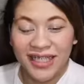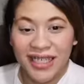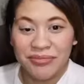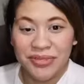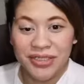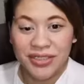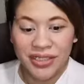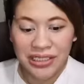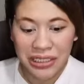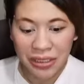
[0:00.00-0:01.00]
I'm
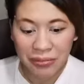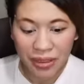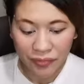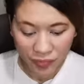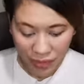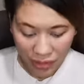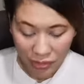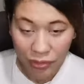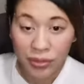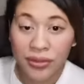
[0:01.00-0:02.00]
starting my
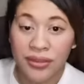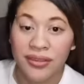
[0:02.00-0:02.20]
video,